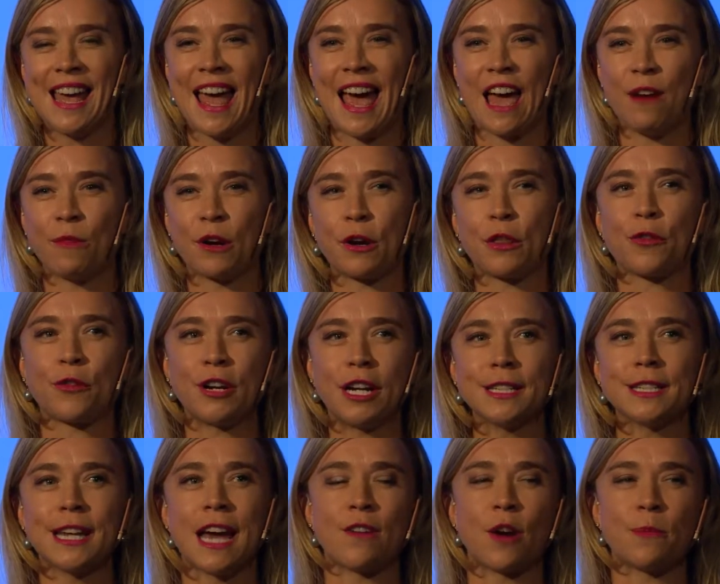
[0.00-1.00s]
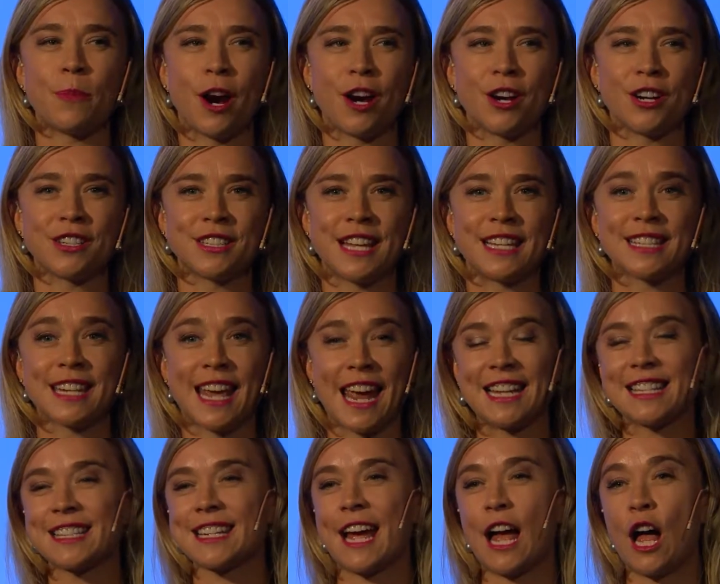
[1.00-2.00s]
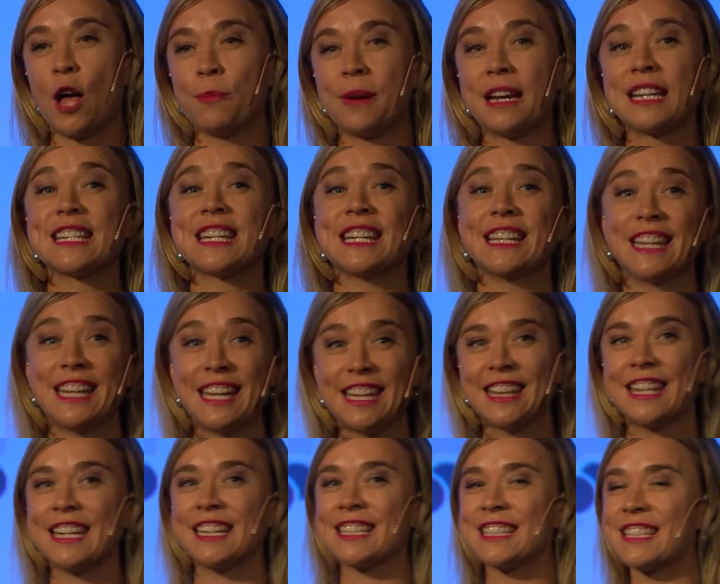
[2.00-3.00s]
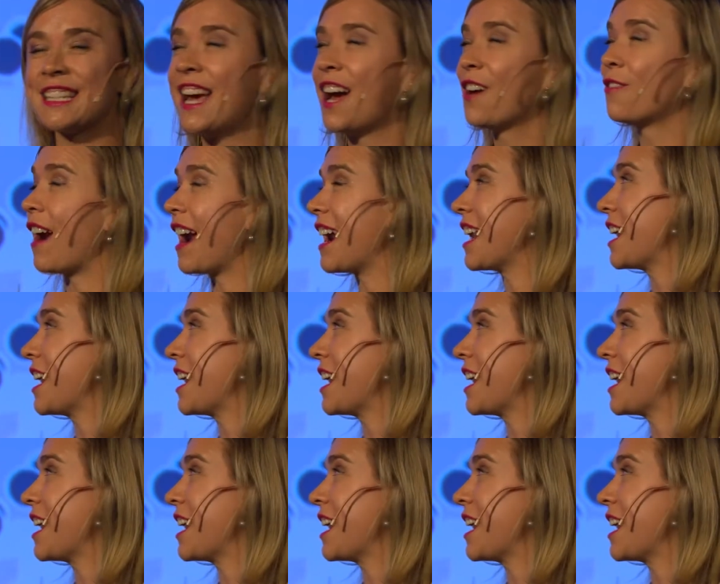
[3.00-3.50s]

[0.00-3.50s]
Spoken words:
And we're thrilled to have our partners at Skanska helping to lead this right